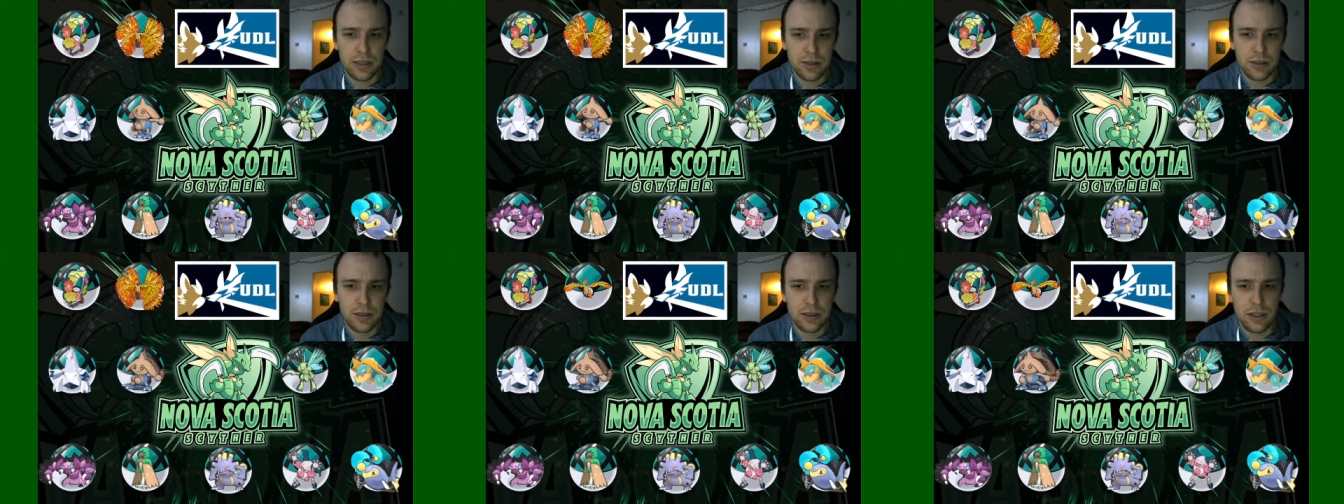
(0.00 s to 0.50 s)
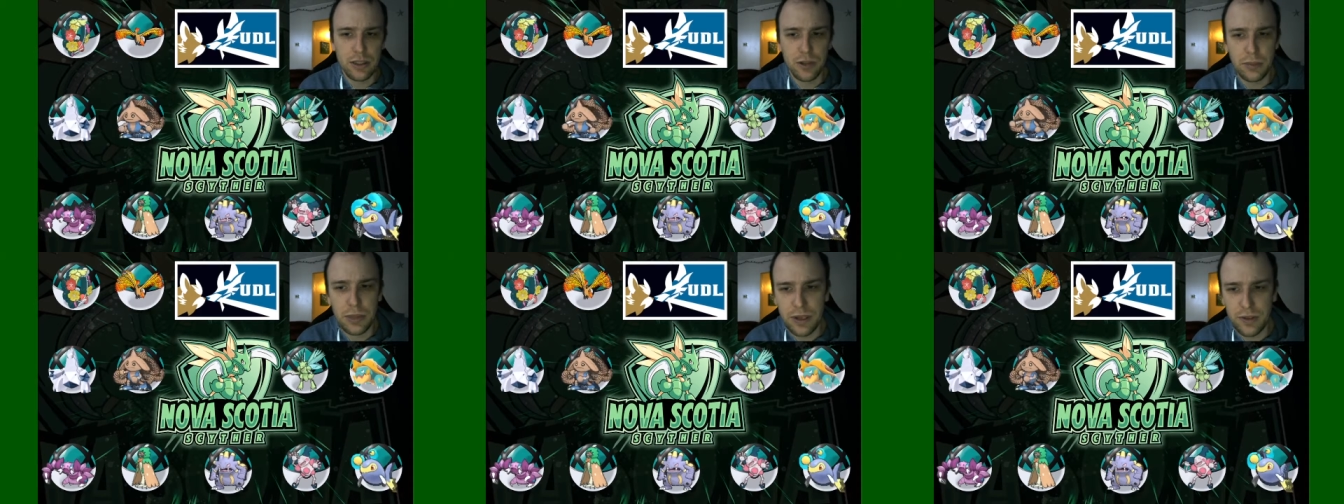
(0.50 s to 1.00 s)
little
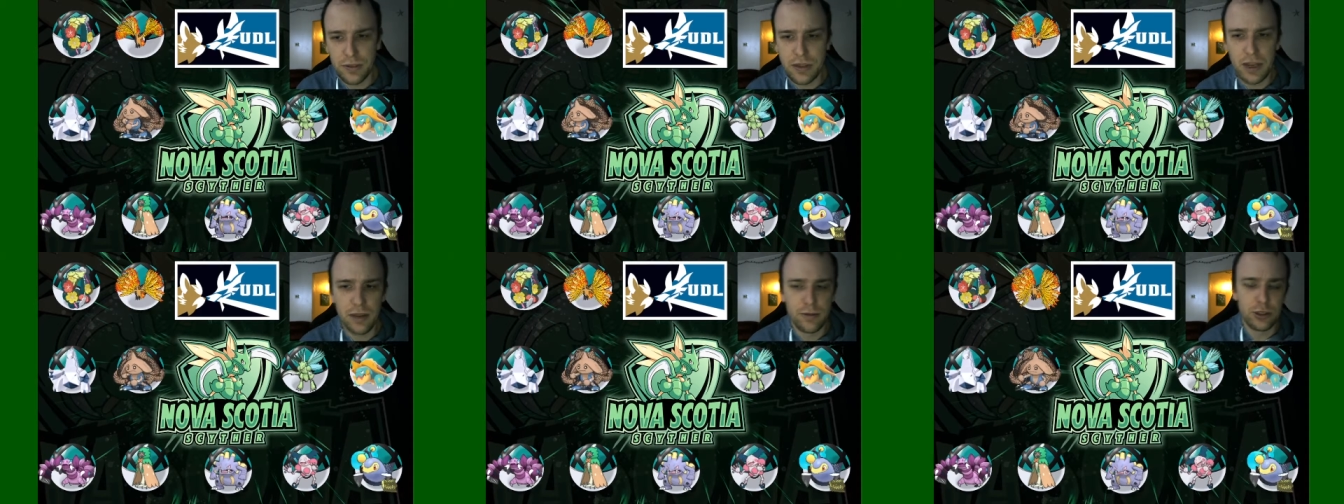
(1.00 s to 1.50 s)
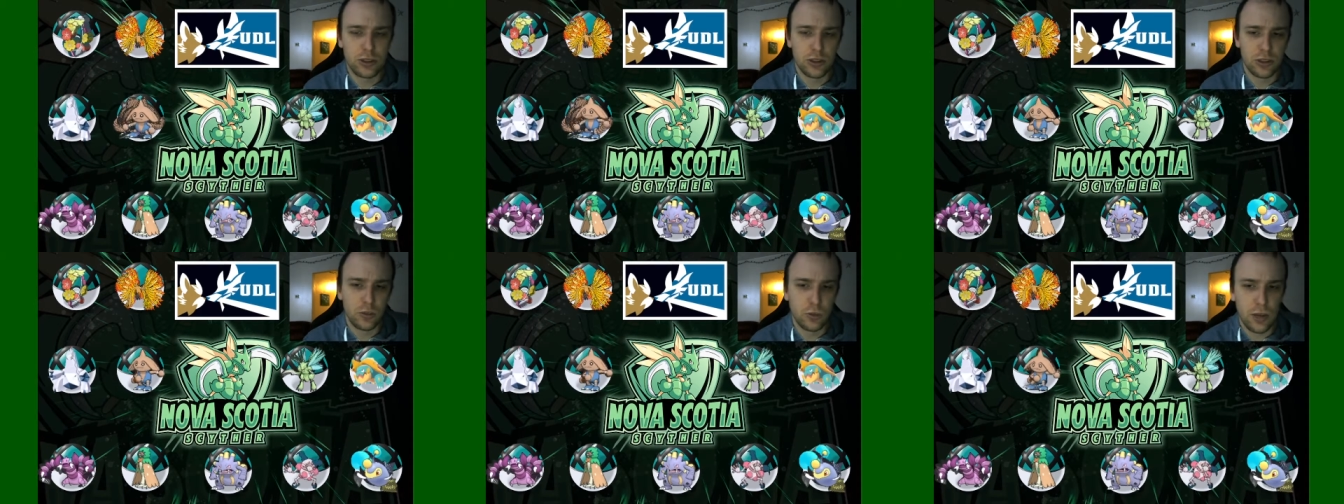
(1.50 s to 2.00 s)
bit of coverage
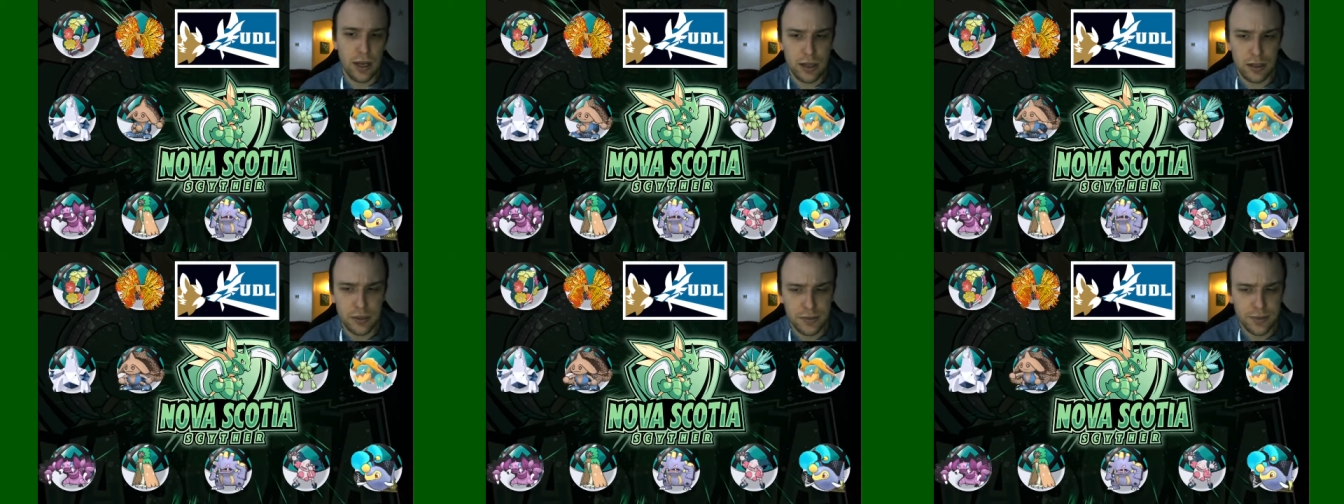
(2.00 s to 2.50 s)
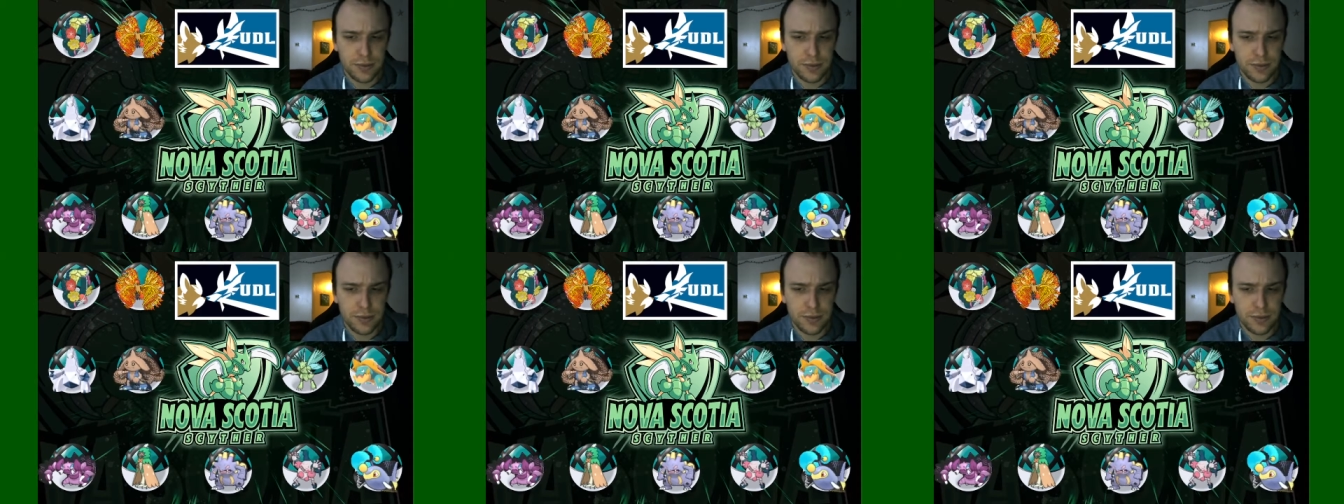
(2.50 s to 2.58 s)
as well.